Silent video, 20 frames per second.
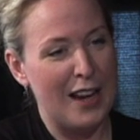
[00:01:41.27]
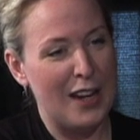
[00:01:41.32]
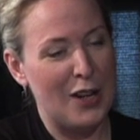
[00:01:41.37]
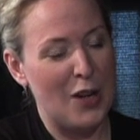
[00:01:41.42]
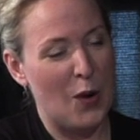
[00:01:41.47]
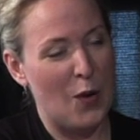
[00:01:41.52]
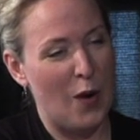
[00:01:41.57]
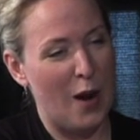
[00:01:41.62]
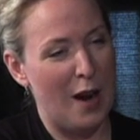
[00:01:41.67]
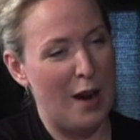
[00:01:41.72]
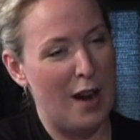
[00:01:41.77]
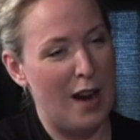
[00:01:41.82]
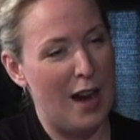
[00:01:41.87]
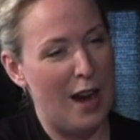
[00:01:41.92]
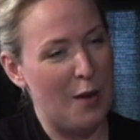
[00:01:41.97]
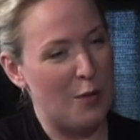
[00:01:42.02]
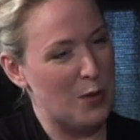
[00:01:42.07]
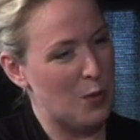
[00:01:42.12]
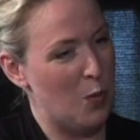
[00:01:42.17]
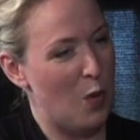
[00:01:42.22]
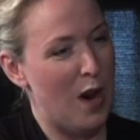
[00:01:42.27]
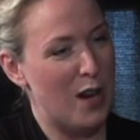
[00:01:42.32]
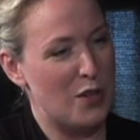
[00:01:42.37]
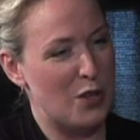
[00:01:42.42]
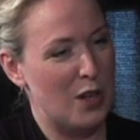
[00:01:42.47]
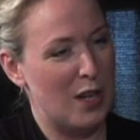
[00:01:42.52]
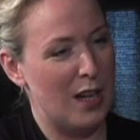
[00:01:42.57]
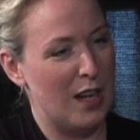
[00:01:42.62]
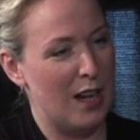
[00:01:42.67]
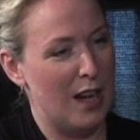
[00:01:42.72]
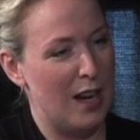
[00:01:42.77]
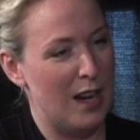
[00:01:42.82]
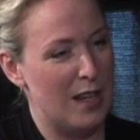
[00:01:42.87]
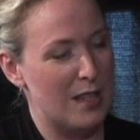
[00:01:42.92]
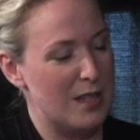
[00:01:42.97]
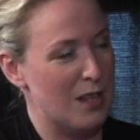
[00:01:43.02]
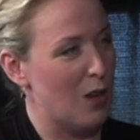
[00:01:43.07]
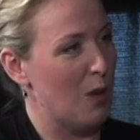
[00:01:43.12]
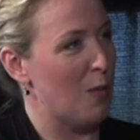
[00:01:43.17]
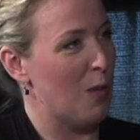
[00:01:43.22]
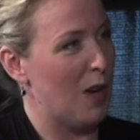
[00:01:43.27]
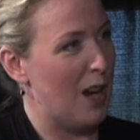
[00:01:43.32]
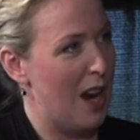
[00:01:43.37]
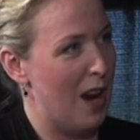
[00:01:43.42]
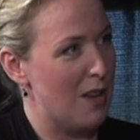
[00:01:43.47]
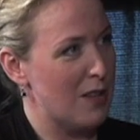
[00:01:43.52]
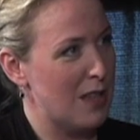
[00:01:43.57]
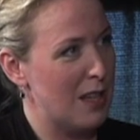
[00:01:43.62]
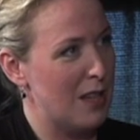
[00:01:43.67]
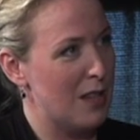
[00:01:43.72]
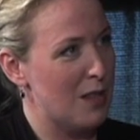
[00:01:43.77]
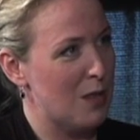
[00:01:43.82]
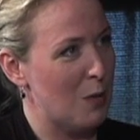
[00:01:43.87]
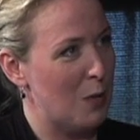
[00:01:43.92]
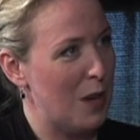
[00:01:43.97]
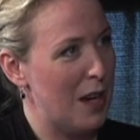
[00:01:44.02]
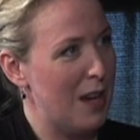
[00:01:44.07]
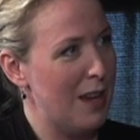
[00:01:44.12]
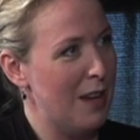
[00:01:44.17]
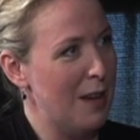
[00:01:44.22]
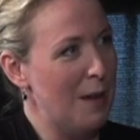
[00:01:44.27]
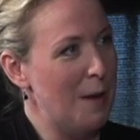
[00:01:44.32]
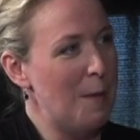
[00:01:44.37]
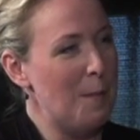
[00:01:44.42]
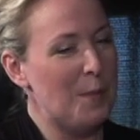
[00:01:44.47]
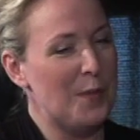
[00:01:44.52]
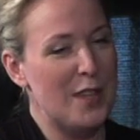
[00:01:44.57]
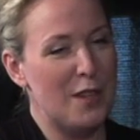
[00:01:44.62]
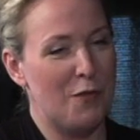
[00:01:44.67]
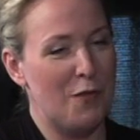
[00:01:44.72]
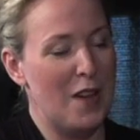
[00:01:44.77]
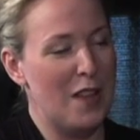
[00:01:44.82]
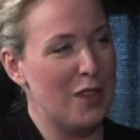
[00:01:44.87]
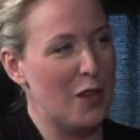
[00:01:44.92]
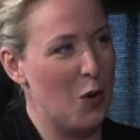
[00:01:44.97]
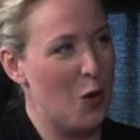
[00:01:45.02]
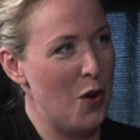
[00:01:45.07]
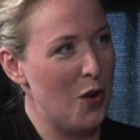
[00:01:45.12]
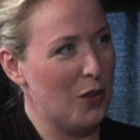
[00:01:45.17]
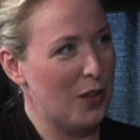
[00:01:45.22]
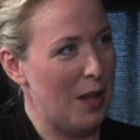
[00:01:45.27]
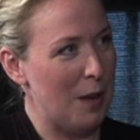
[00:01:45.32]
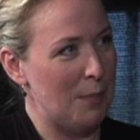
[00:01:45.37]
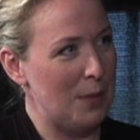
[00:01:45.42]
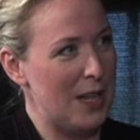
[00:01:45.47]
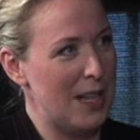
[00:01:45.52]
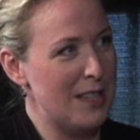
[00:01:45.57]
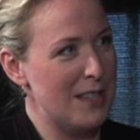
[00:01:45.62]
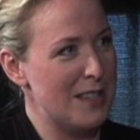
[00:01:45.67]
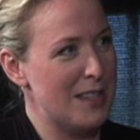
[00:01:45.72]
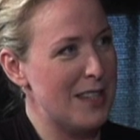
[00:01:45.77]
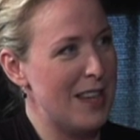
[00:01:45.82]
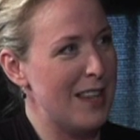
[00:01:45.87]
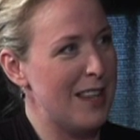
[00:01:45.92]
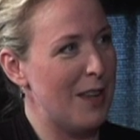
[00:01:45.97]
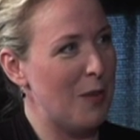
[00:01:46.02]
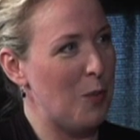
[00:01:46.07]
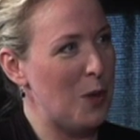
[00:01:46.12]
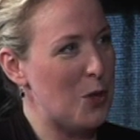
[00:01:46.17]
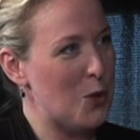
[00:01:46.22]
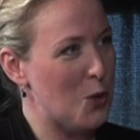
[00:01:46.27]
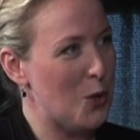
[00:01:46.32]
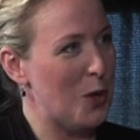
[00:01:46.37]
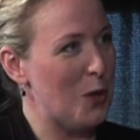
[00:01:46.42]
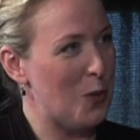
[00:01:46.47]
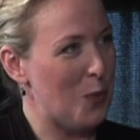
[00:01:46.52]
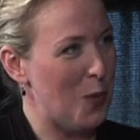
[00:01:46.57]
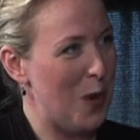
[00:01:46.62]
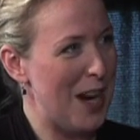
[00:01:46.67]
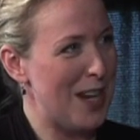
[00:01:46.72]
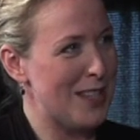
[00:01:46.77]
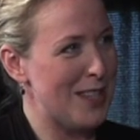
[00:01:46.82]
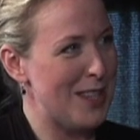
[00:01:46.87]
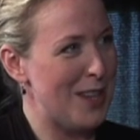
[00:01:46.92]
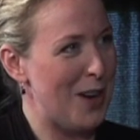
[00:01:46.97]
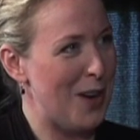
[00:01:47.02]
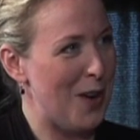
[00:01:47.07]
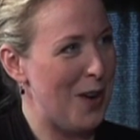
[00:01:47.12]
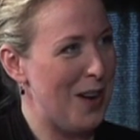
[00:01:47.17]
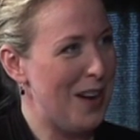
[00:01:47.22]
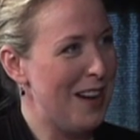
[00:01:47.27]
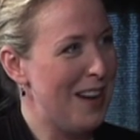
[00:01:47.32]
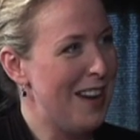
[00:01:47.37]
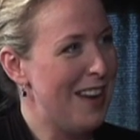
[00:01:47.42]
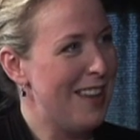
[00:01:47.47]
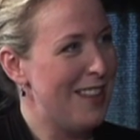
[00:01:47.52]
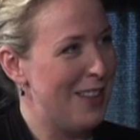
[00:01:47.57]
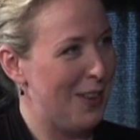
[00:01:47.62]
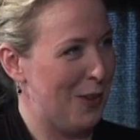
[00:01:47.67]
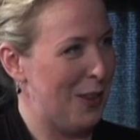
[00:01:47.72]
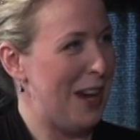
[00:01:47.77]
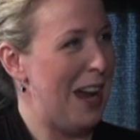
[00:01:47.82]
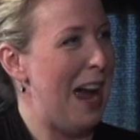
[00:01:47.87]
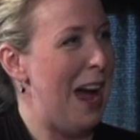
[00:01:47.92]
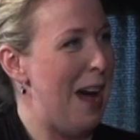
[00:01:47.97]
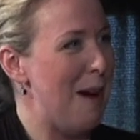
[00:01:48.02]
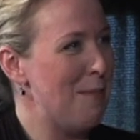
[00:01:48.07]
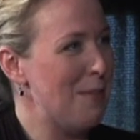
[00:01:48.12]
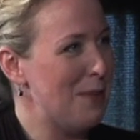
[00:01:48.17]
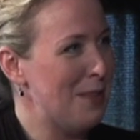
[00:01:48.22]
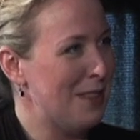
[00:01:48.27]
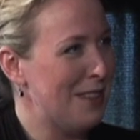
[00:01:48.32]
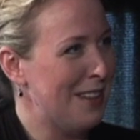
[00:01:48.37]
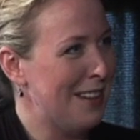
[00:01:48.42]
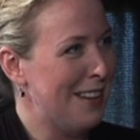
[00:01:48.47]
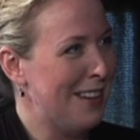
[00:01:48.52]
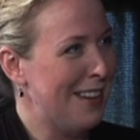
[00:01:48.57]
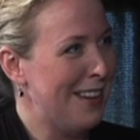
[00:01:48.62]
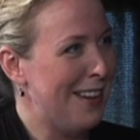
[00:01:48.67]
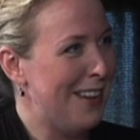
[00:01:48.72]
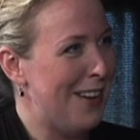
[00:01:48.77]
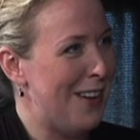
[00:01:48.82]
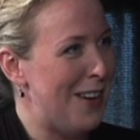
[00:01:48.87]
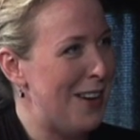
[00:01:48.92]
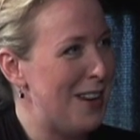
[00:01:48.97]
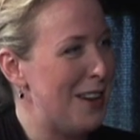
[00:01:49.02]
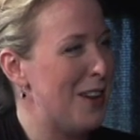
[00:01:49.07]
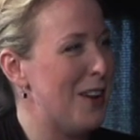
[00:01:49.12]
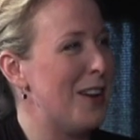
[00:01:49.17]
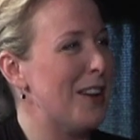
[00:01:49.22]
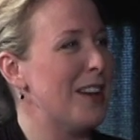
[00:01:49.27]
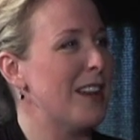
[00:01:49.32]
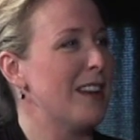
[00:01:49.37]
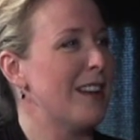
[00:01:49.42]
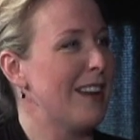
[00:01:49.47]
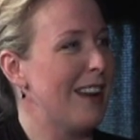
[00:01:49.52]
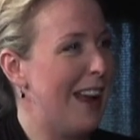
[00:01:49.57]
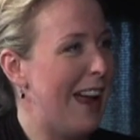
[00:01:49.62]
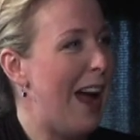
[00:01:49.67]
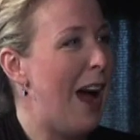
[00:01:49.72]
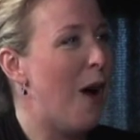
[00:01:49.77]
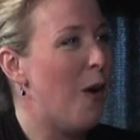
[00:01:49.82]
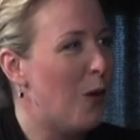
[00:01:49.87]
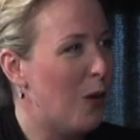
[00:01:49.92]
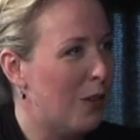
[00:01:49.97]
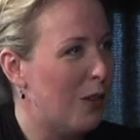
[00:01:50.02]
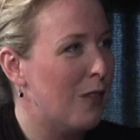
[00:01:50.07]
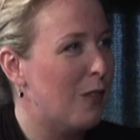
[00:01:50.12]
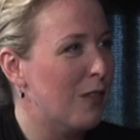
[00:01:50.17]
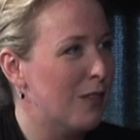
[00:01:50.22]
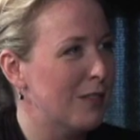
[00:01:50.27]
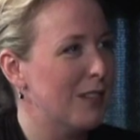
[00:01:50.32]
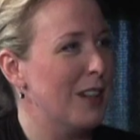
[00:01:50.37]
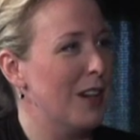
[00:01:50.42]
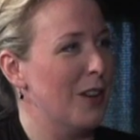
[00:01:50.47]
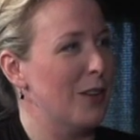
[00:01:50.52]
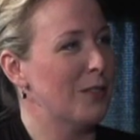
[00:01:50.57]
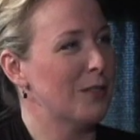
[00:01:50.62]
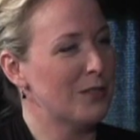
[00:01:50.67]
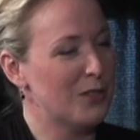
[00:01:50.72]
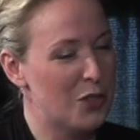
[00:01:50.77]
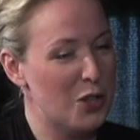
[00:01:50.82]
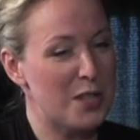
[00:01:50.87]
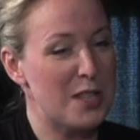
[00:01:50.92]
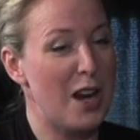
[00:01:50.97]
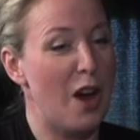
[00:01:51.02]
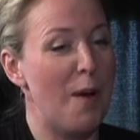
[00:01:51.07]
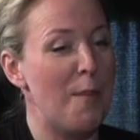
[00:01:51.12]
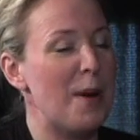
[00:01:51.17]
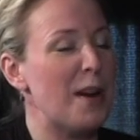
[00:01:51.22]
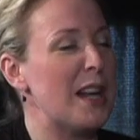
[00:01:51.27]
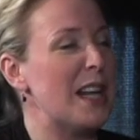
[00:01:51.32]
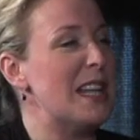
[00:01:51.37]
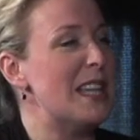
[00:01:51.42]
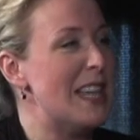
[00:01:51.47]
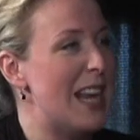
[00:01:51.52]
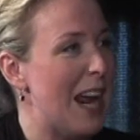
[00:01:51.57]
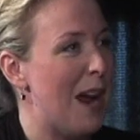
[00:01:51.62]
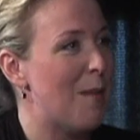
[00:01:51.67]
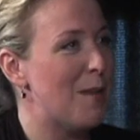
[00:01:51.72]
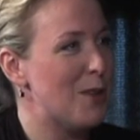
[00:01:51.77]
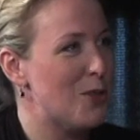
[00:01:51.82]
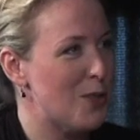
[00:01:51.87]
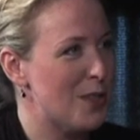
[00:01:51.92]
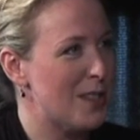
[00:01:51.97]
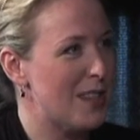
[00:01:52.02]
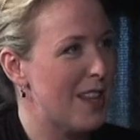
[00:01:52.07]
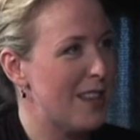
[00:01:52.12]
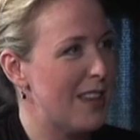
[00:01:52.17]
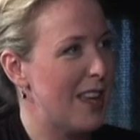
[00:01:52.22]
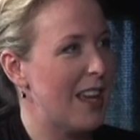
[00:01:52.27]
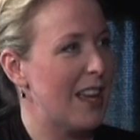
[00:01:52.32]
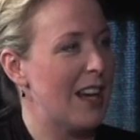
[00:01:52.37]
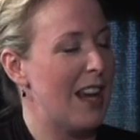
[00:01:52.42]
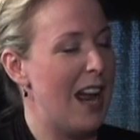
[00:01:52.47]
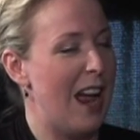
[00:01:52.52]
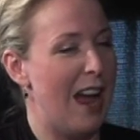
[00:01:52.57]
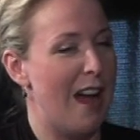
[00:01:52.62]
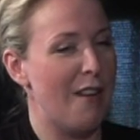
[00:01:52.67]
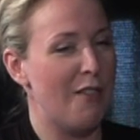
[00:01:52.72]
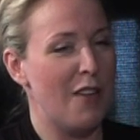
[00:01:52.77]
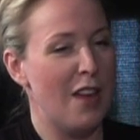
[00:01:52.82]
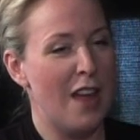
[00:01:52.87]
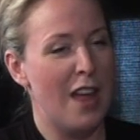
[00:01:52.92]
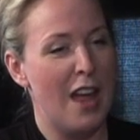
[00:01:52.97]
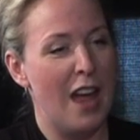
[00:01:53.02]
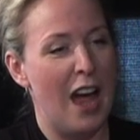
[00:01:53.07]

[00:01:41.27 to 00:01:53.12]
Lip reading: you know, I was watching Senator Murkowski this week defend the oil companies and say that we shouldn't raise their cap on how, you know, just how many damages that they can have.